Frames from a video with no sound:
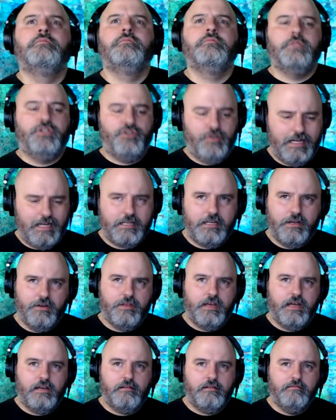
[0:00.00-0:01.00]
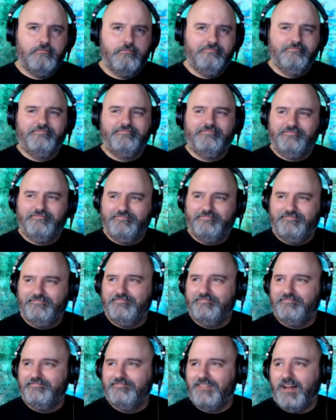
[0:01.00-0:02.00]
Did you guys hear that?
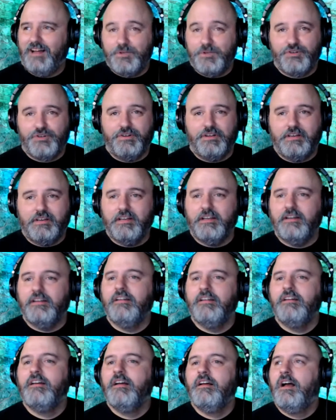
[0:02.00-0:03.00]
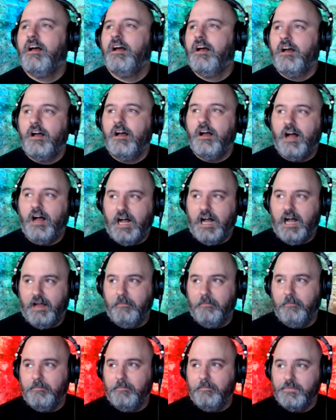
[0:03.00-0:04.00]
I'm sure you did.
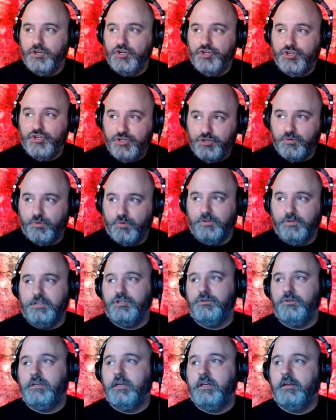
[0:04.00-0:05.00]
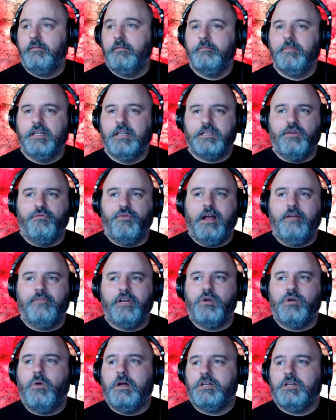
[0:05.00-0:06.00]
I'm sure that you did. Let's see if we have
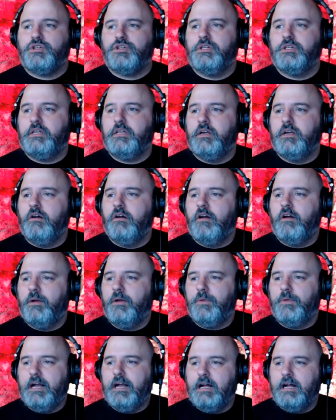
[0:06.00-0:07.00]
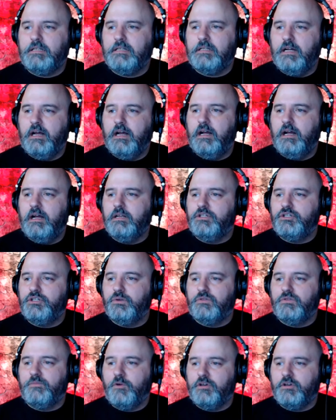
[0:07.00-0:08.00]
any questions here. All right. We got
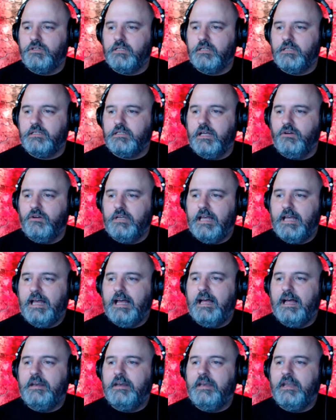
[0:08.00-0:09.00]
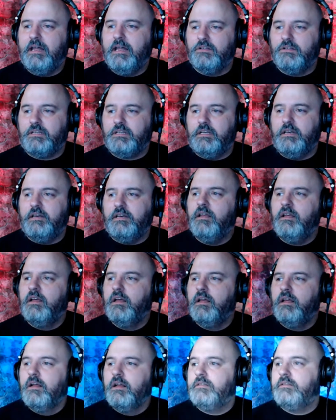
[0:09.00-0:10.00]
Joseph Martin says, hell yeah. Nelson
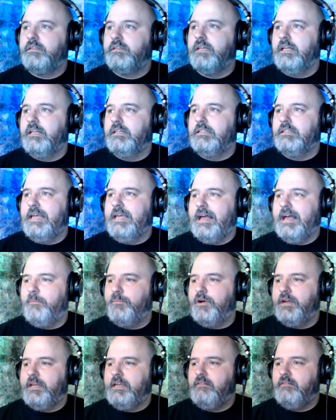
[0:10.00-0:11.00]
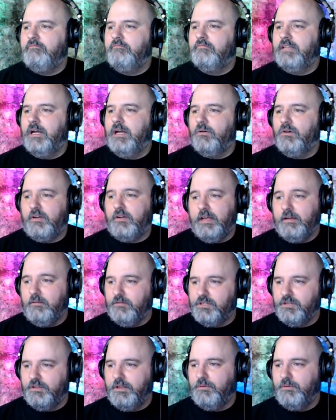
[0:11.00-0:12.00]
says, yeah, buddy.
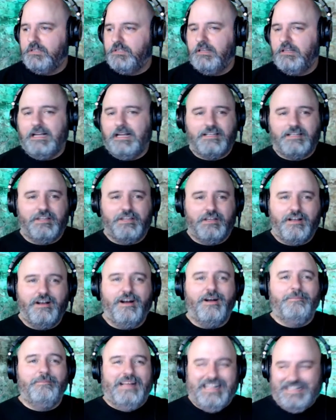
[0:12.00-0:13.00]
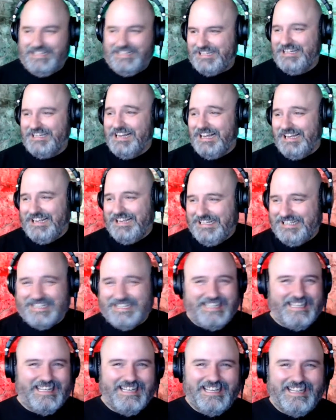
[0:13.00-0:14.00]
Okay. So that was the last of the comments.
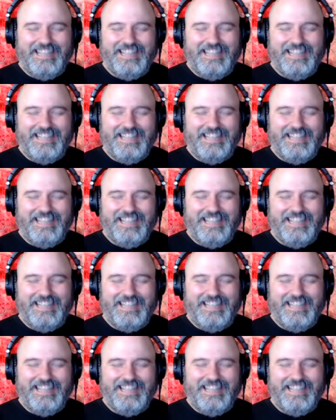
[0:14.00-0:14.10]
Nice.